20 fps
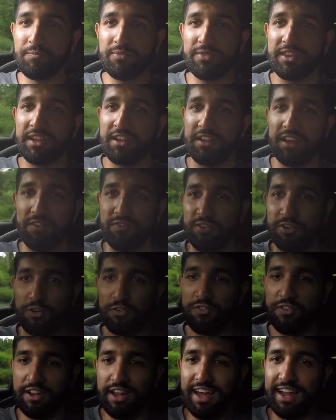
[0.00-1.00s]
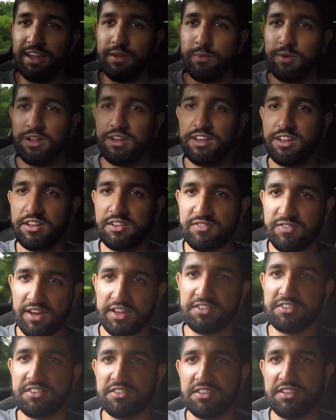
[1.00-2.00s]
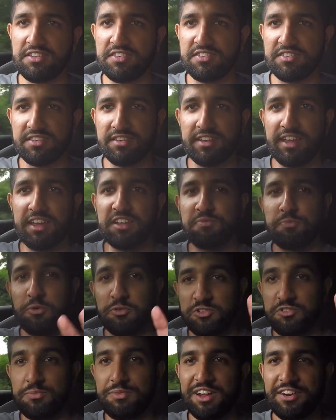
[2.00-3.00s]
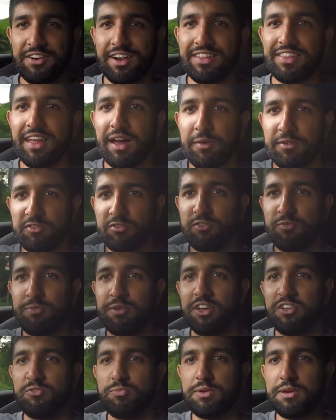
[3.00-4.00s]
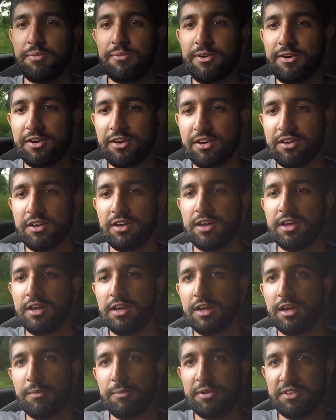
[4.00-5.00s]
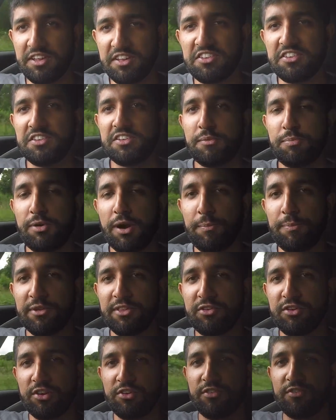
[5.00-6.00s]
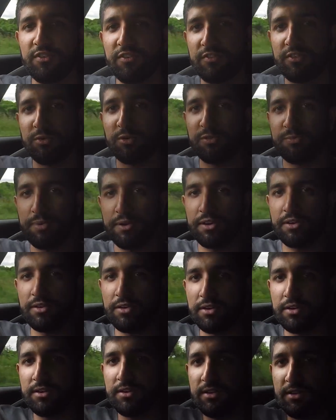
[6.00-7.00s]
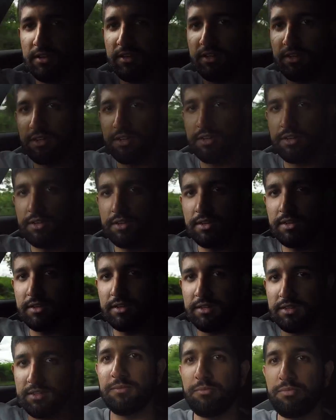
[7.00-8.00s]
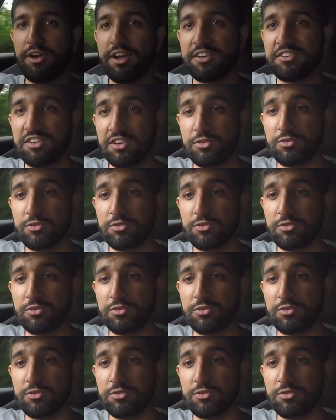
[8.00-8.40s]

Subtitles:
They definitely don't feel anywhere near as fast as this, and they're supposed to be around that sort of bhp mark. But this is a proper 350 horsepower car. Brakes are